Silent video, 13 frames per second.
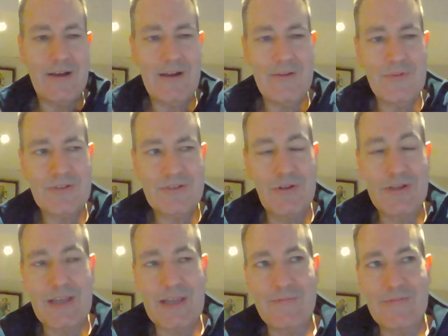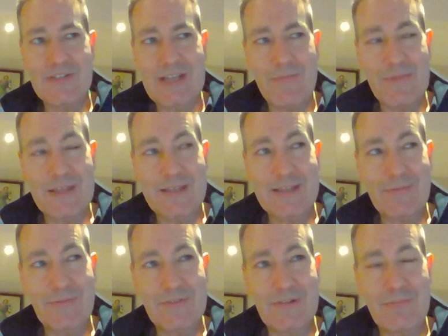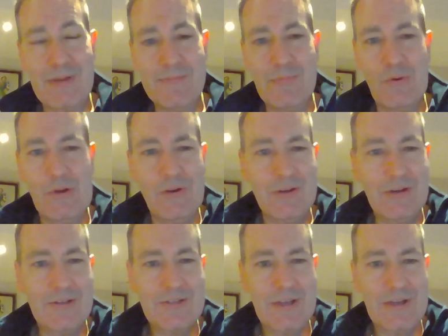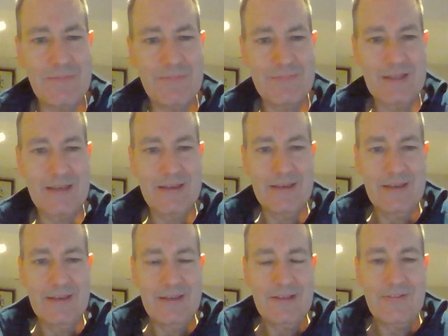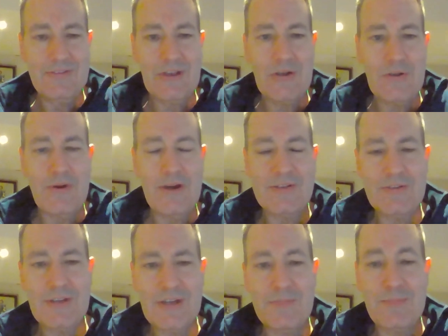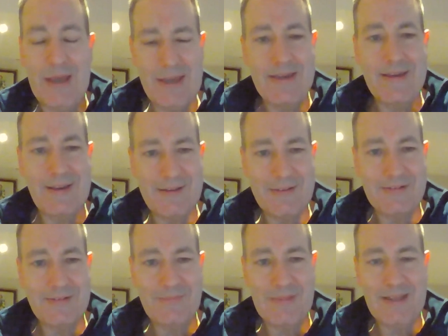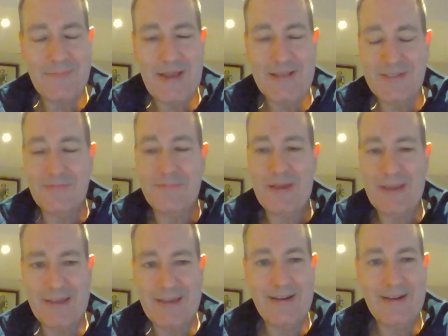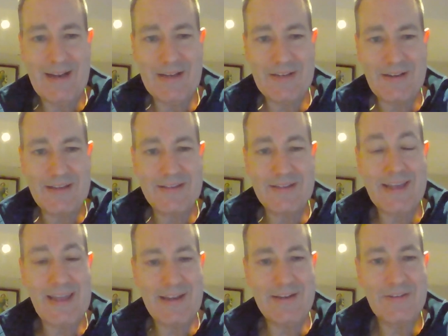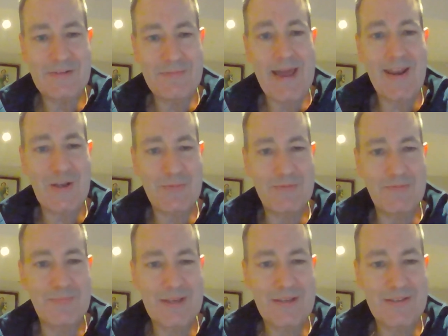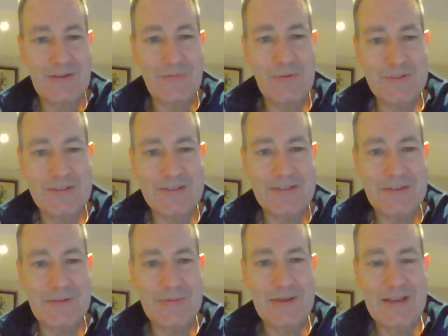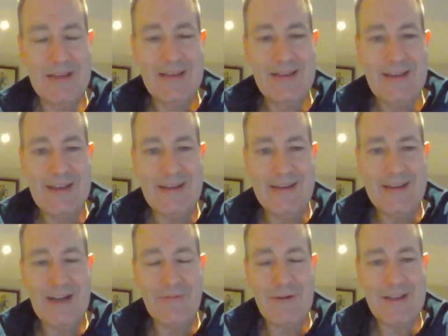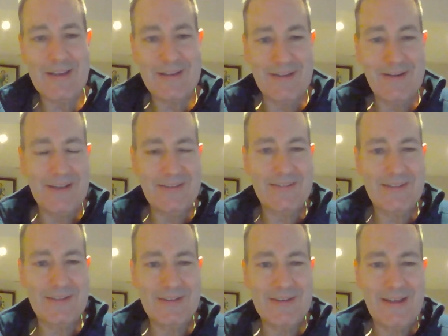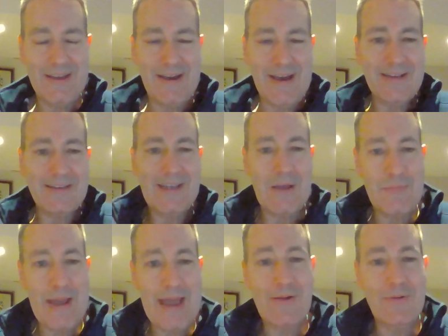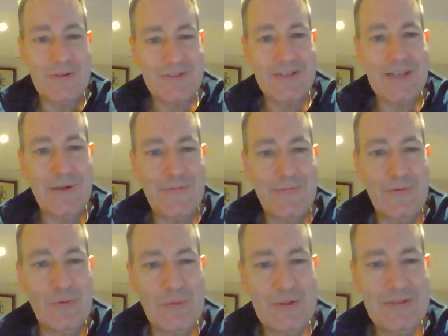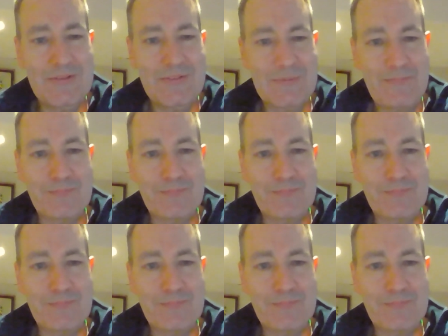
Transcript: I was looking for something that was a bit more longer term. So I took a pay cut, a massive pay cut actually, to get into management, because I wanted to, I recognized that I had to go backwards to go forwards.